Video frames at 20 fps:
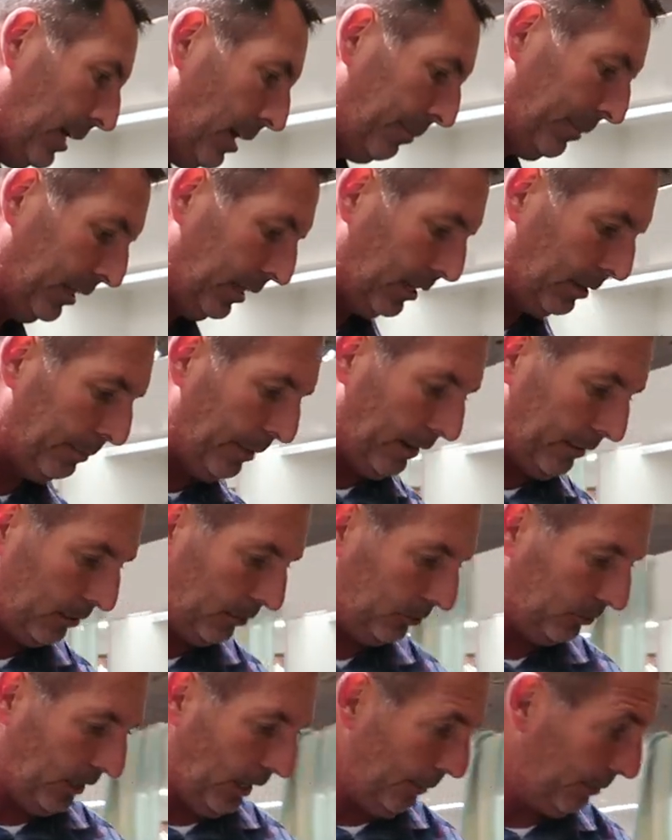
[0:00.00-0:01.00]
be able to get about
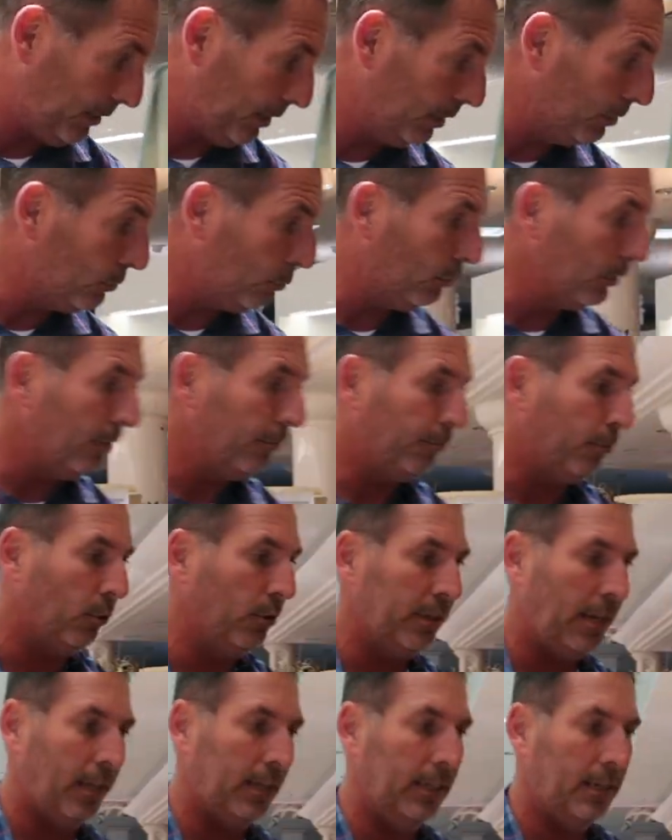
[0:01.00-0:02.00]
the same thing,
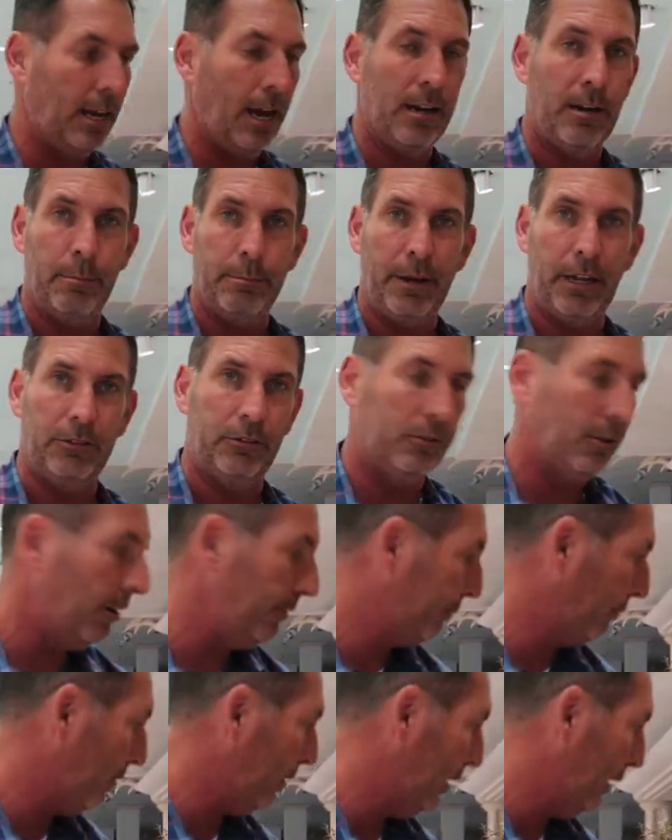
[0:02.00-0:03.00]
$24.99 or best
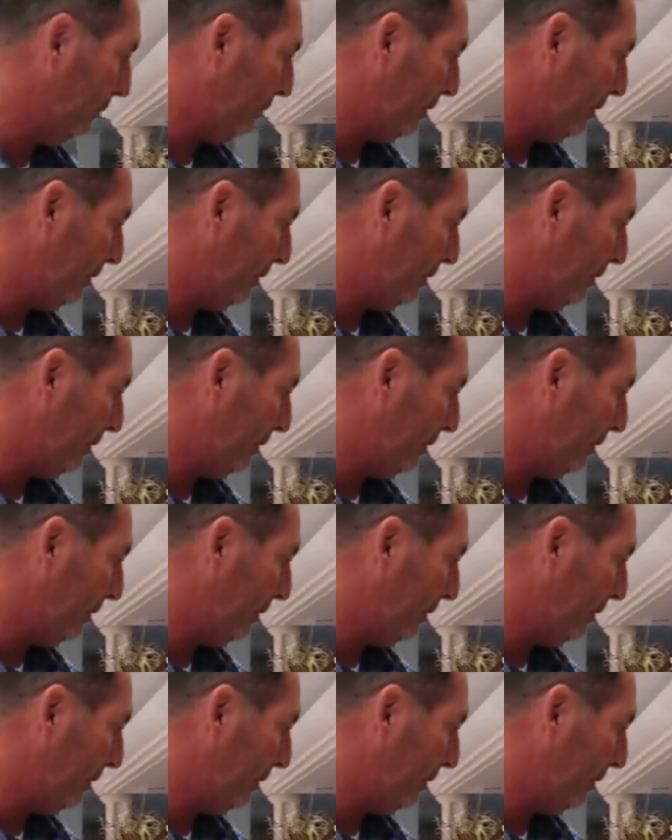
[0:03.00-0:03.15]
offer on